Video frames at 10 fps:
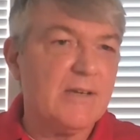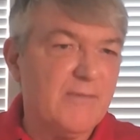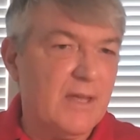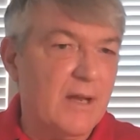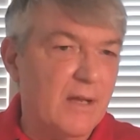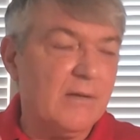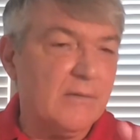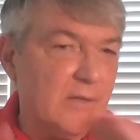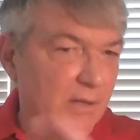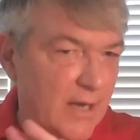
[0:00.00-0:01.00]
of
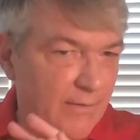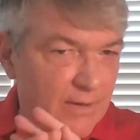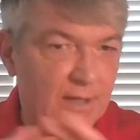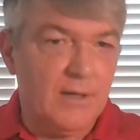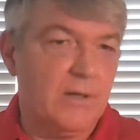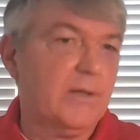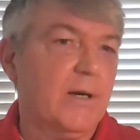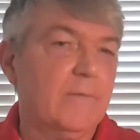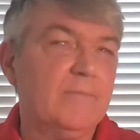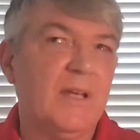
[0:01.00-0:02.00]
getting everything clear.